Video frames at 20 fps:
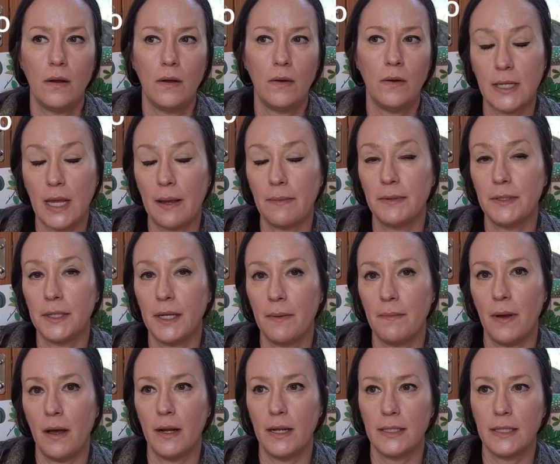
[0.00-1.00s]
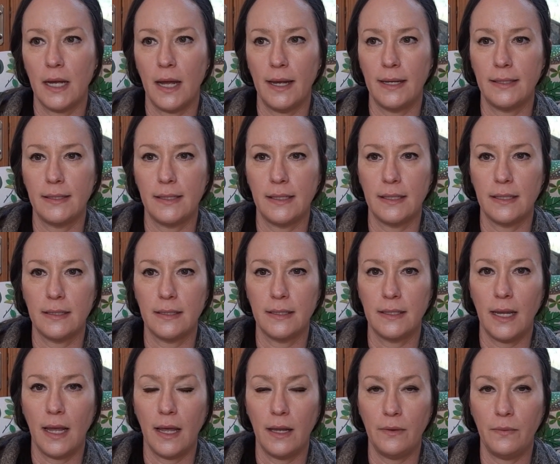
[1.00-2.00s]
was able to get monetized in
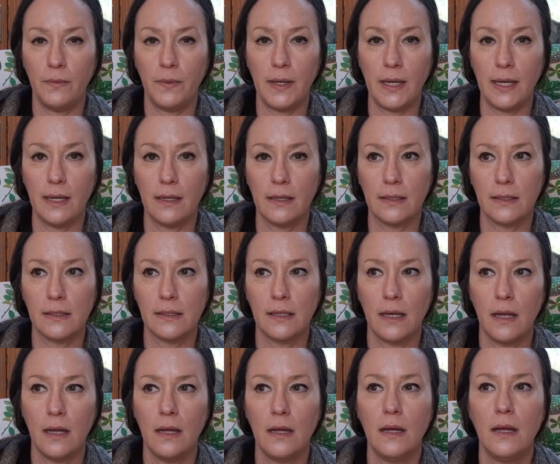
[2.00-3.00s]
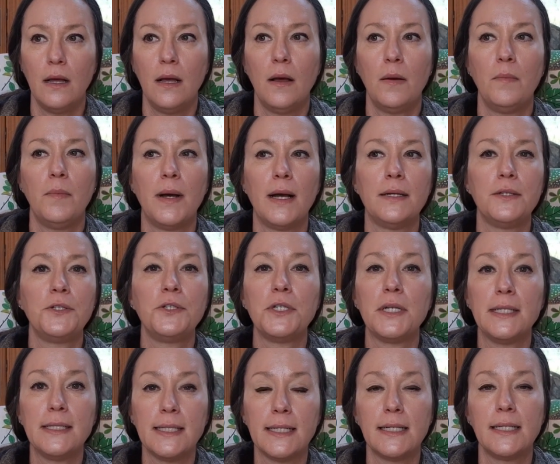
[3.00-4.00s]
10 weeks. But
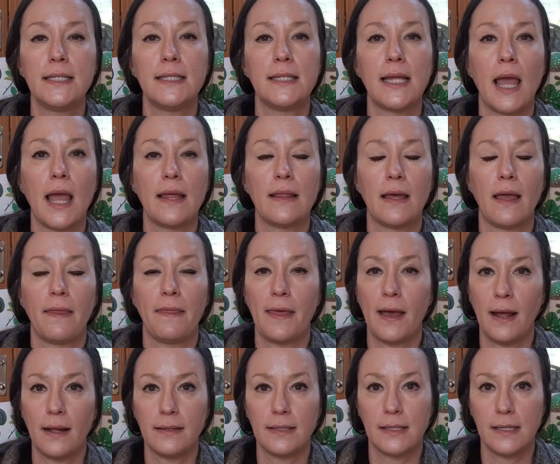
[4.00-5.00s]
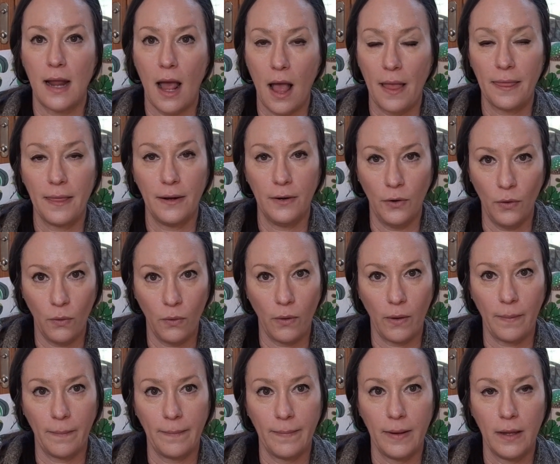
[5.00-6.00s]
she did say that that's not the
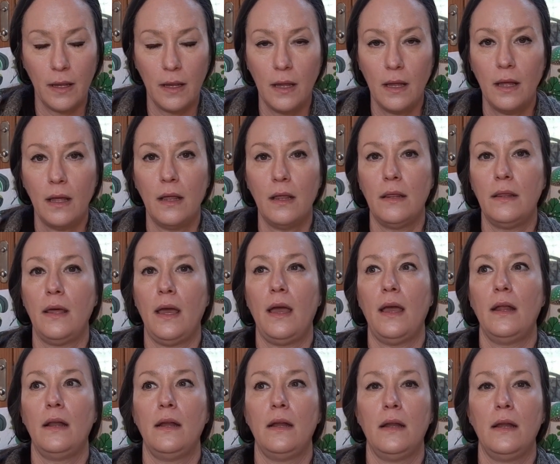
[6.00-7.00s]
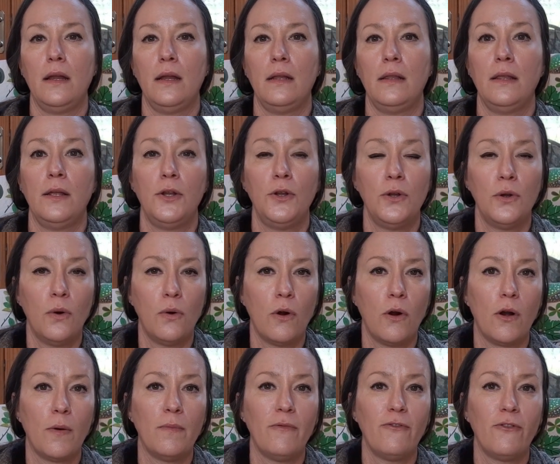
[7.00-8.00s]
norm, that the
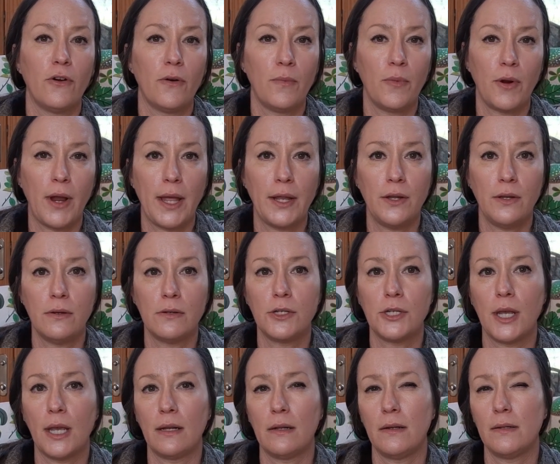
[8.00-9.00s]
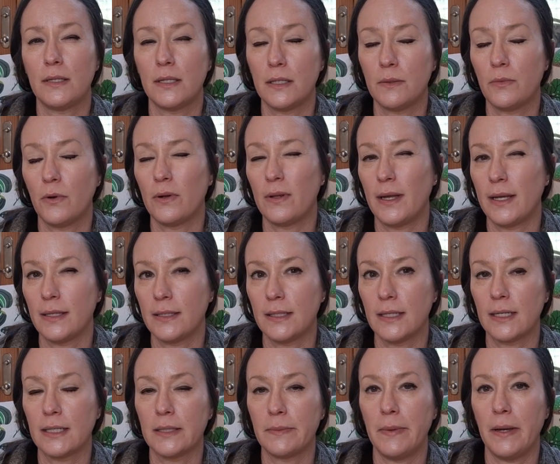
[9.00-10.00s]
norm for brand new channels is more like
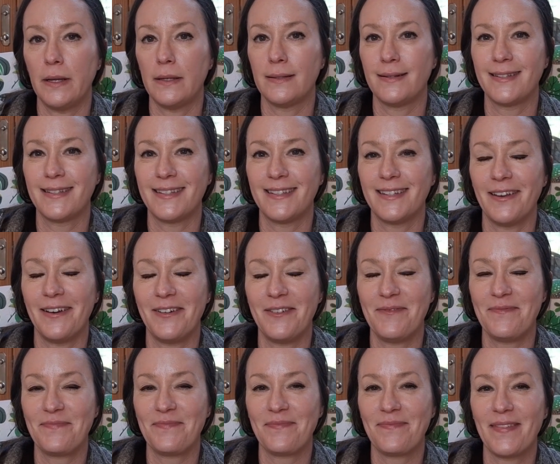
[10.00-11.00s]
6 months. So